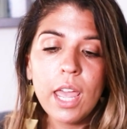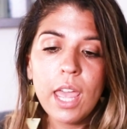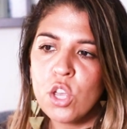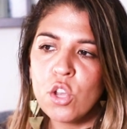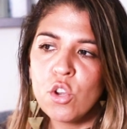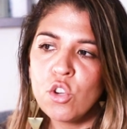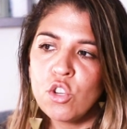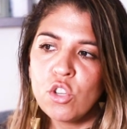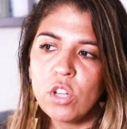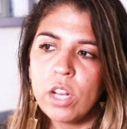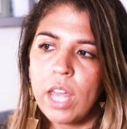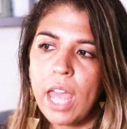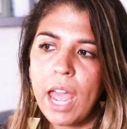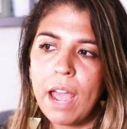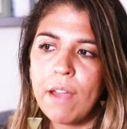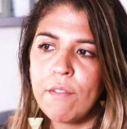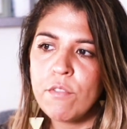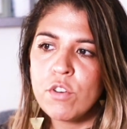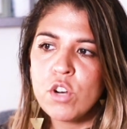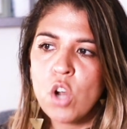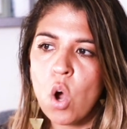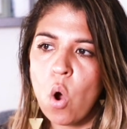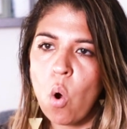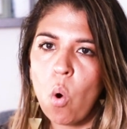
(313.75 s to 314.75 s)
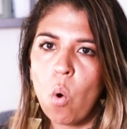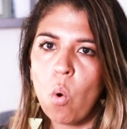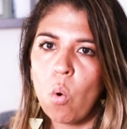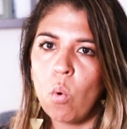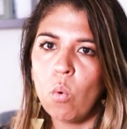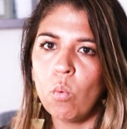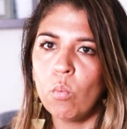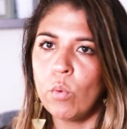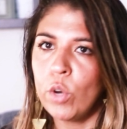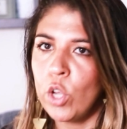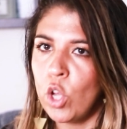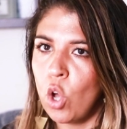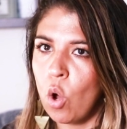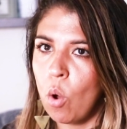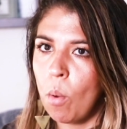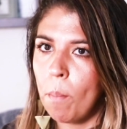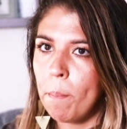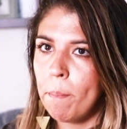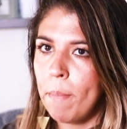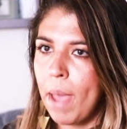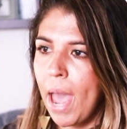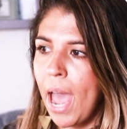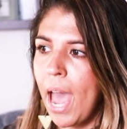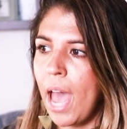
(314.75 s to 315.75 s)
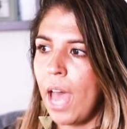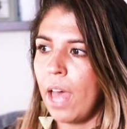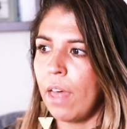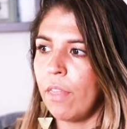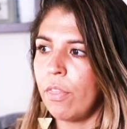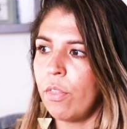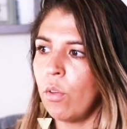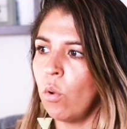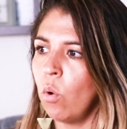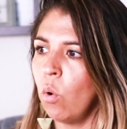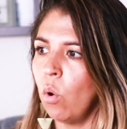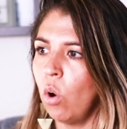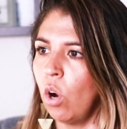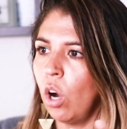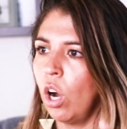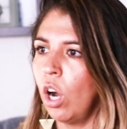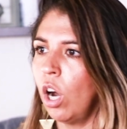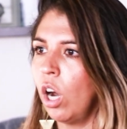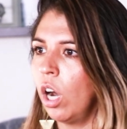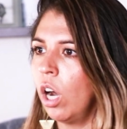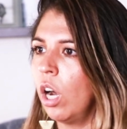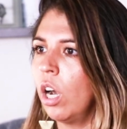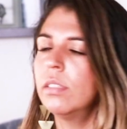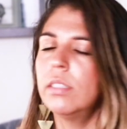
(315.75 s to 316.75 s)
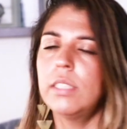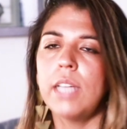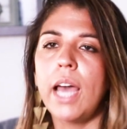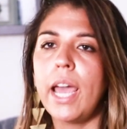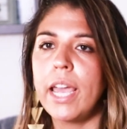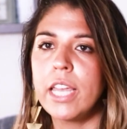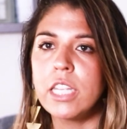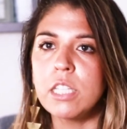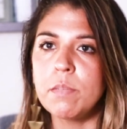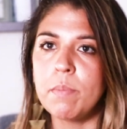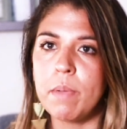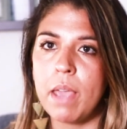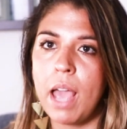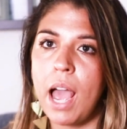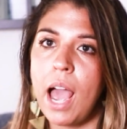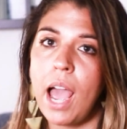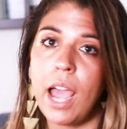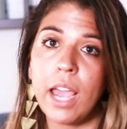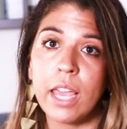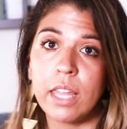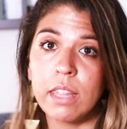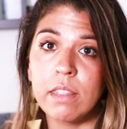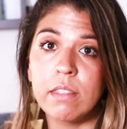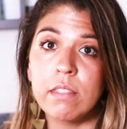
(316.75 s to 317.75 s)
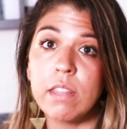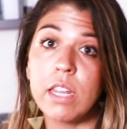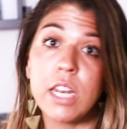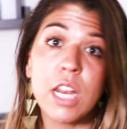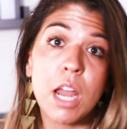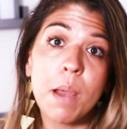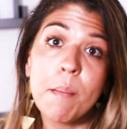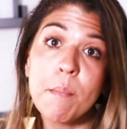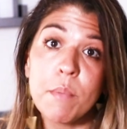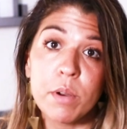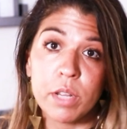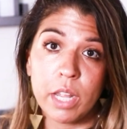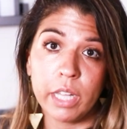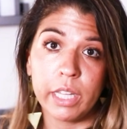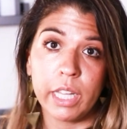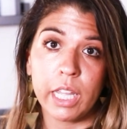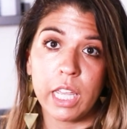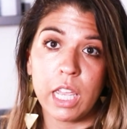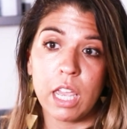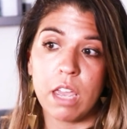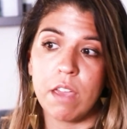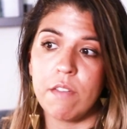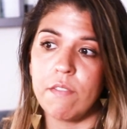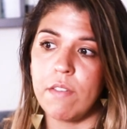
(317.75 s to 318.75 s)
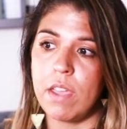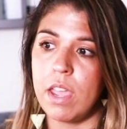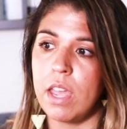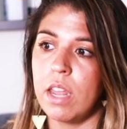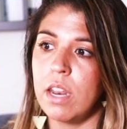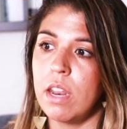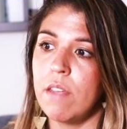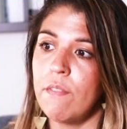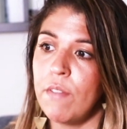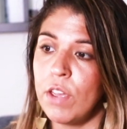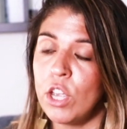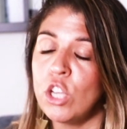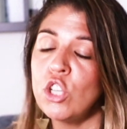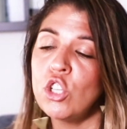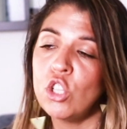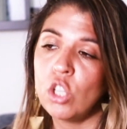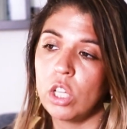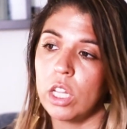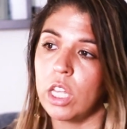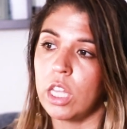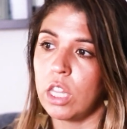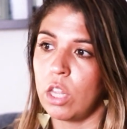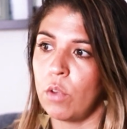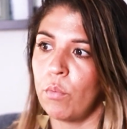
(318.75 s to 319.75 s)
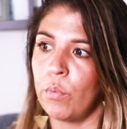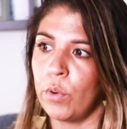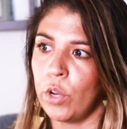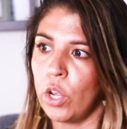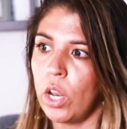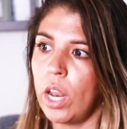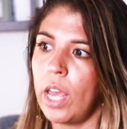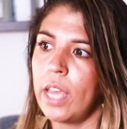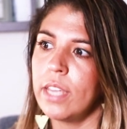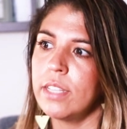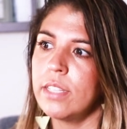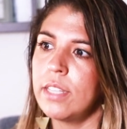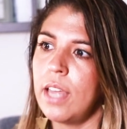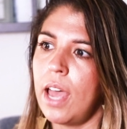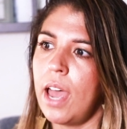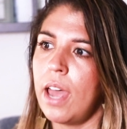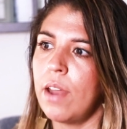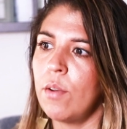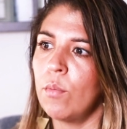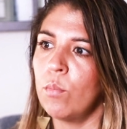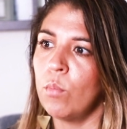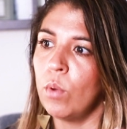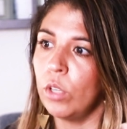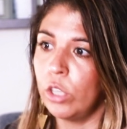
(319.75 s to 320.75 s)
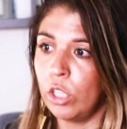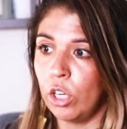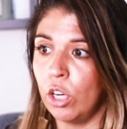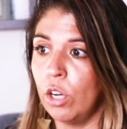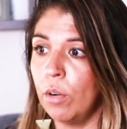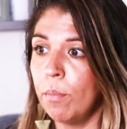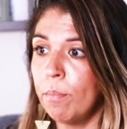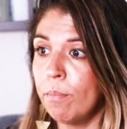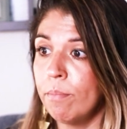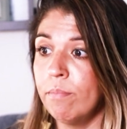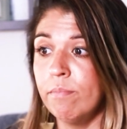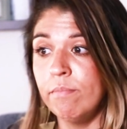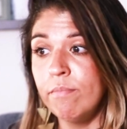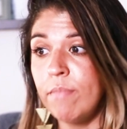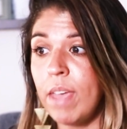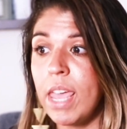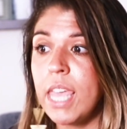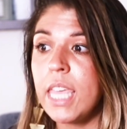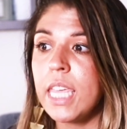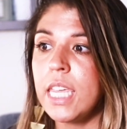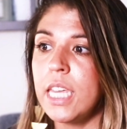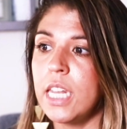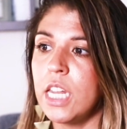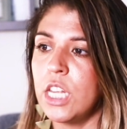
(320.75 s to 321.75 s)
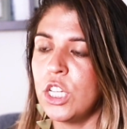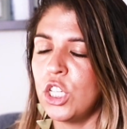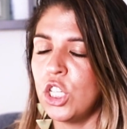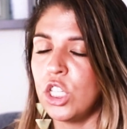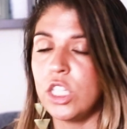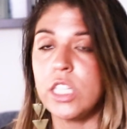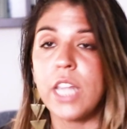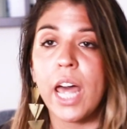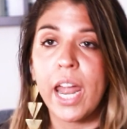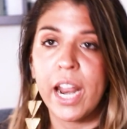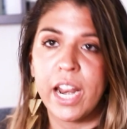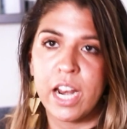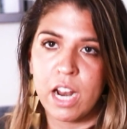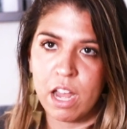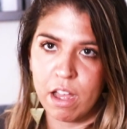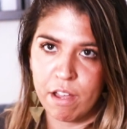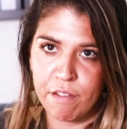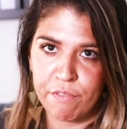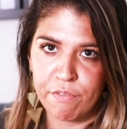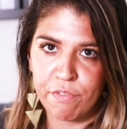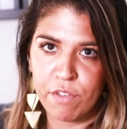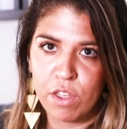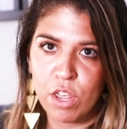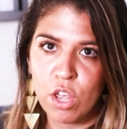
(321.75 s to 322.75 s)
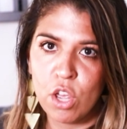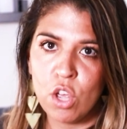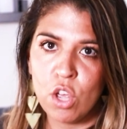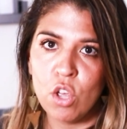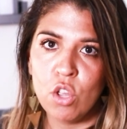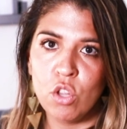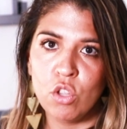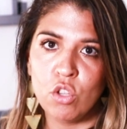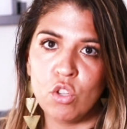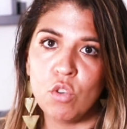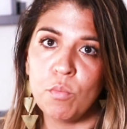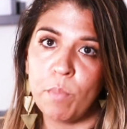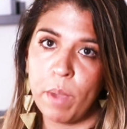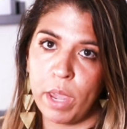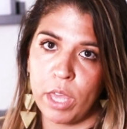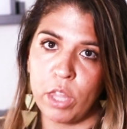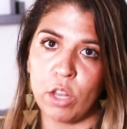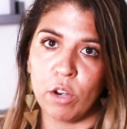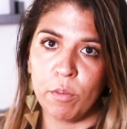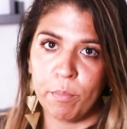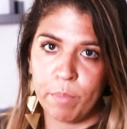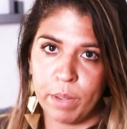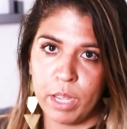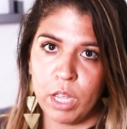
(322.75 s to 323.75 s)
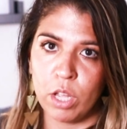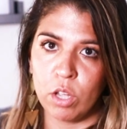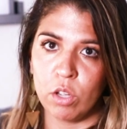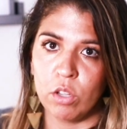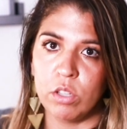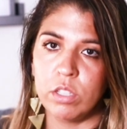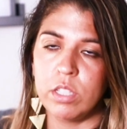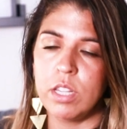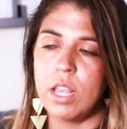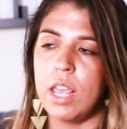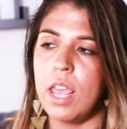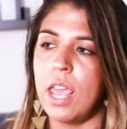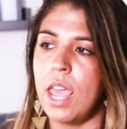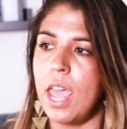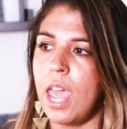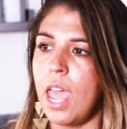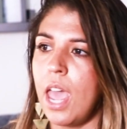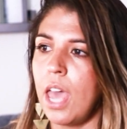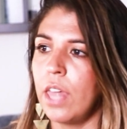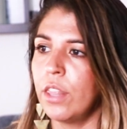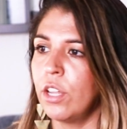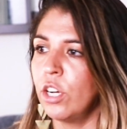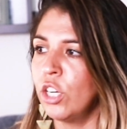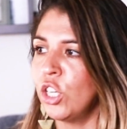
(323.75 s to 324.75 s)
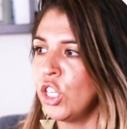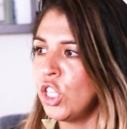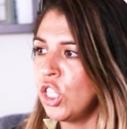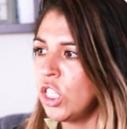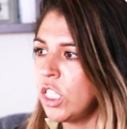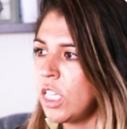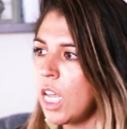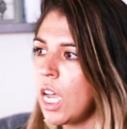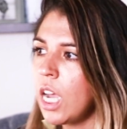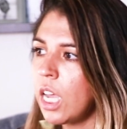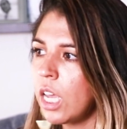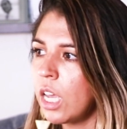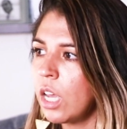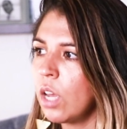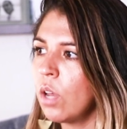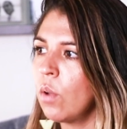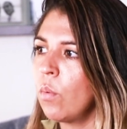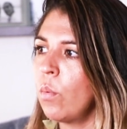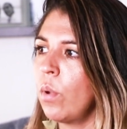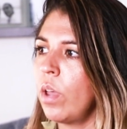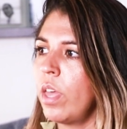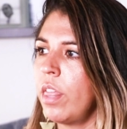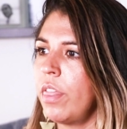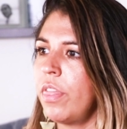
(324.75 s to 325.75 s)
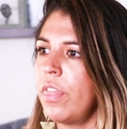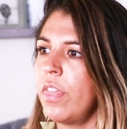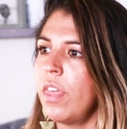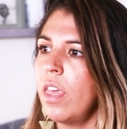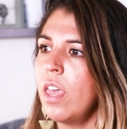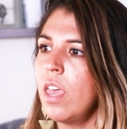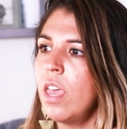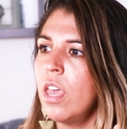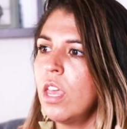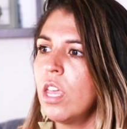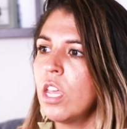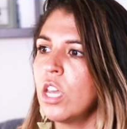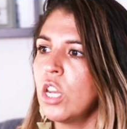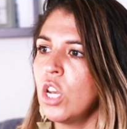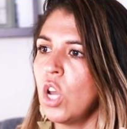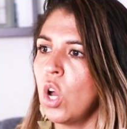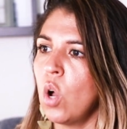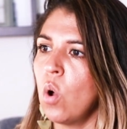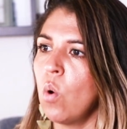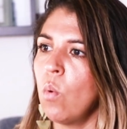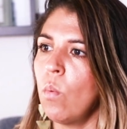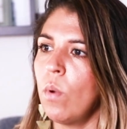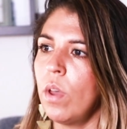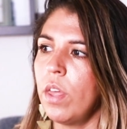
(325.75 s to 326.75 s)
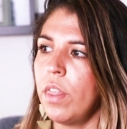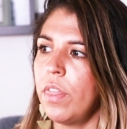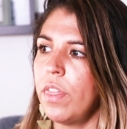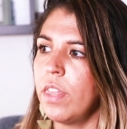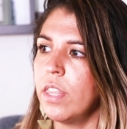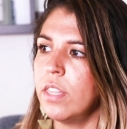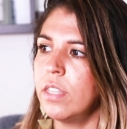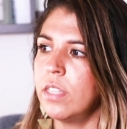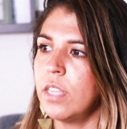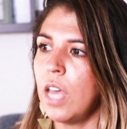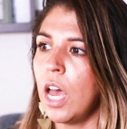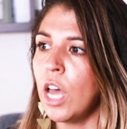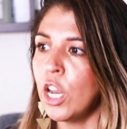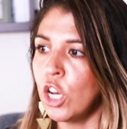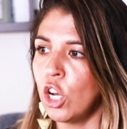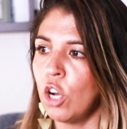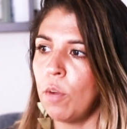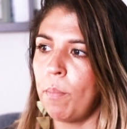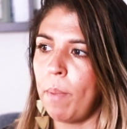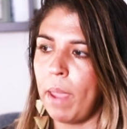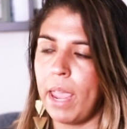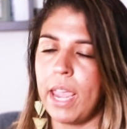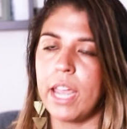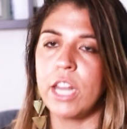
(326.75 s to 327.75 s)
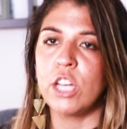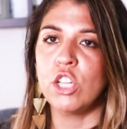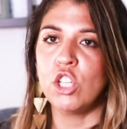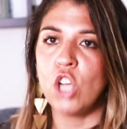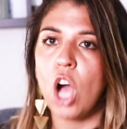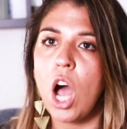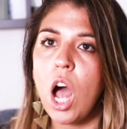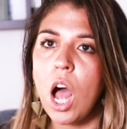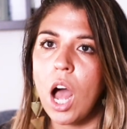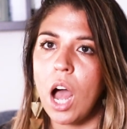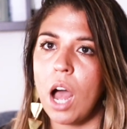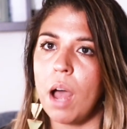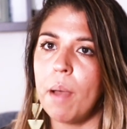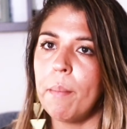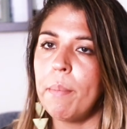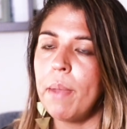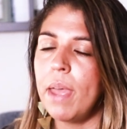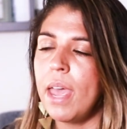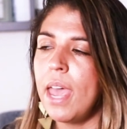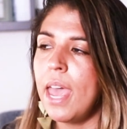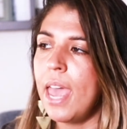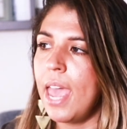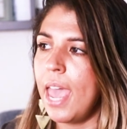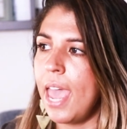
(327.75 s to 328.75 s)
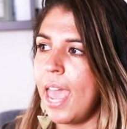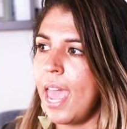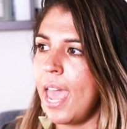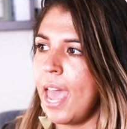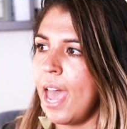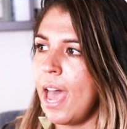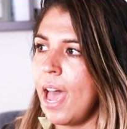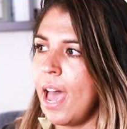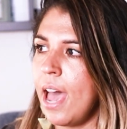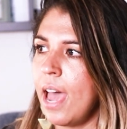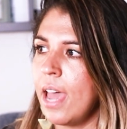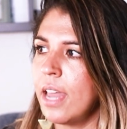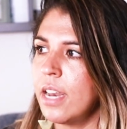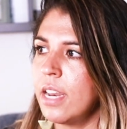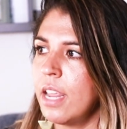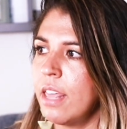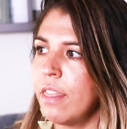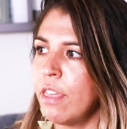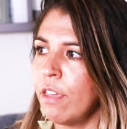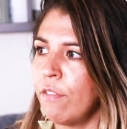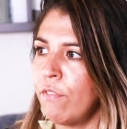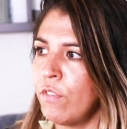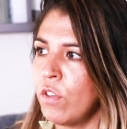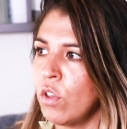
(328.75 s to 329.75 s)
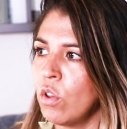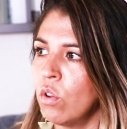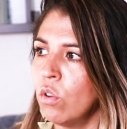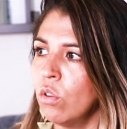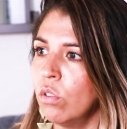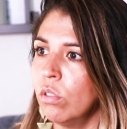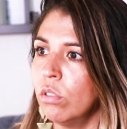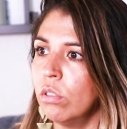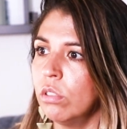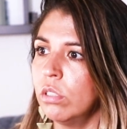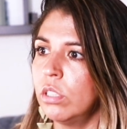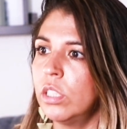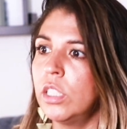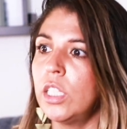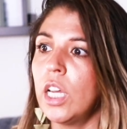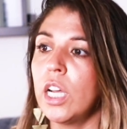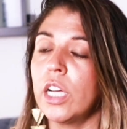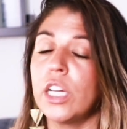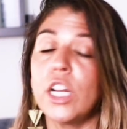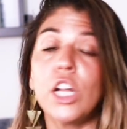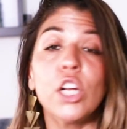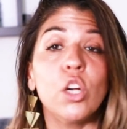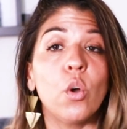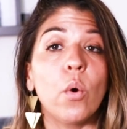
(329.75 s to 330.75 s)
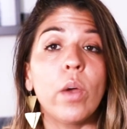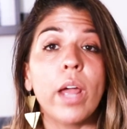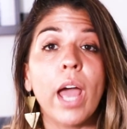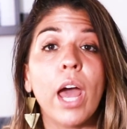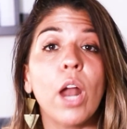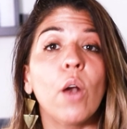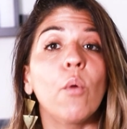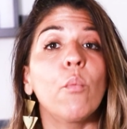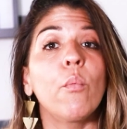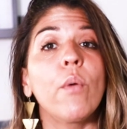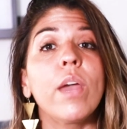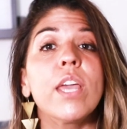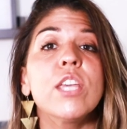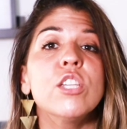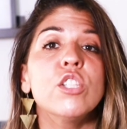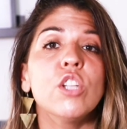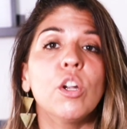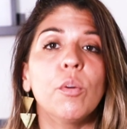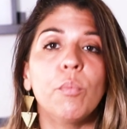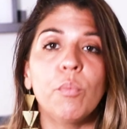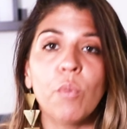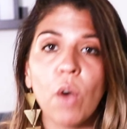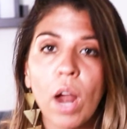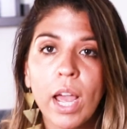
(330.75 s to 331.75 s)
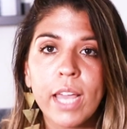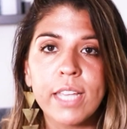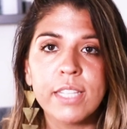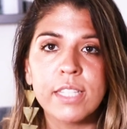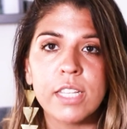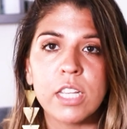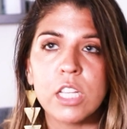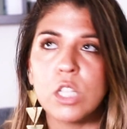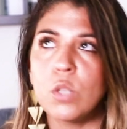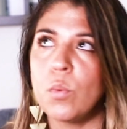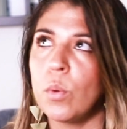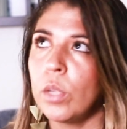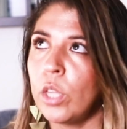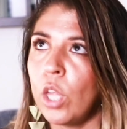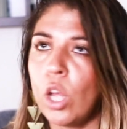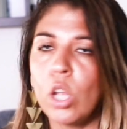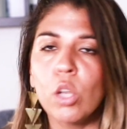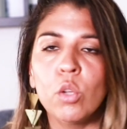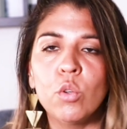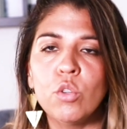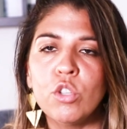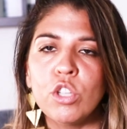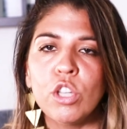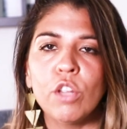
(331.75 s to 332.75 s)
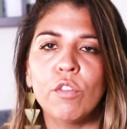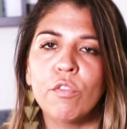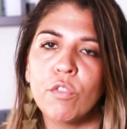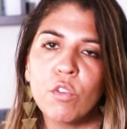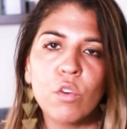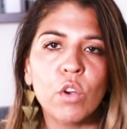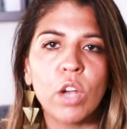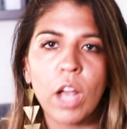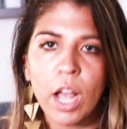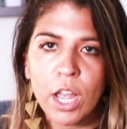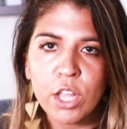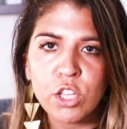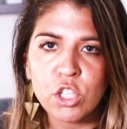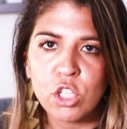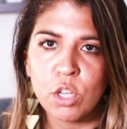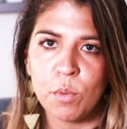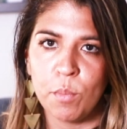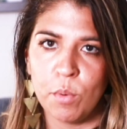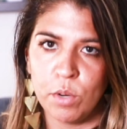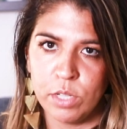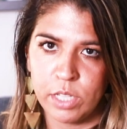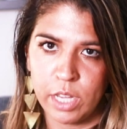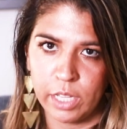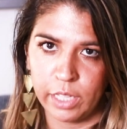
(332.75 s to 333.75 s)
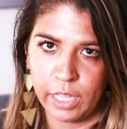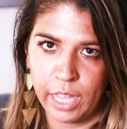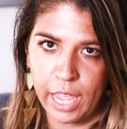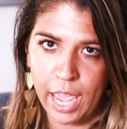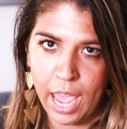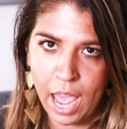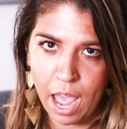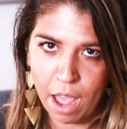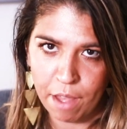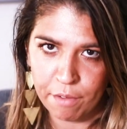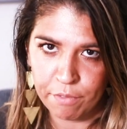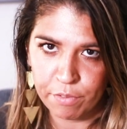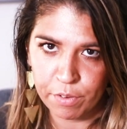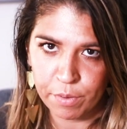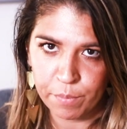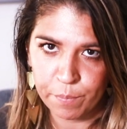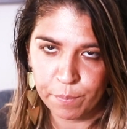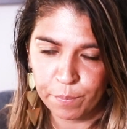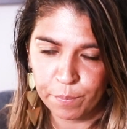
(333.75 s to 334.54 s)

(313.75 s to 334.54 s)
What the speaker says: Usually have no real math or science behind the number that they give, and eventually they realize that what they're making is just not enough to pay their bills, and they're stuck with, you know, with this underpaid job, and they feel stuck not knowing how to raise their prices without losing the few customers that they have.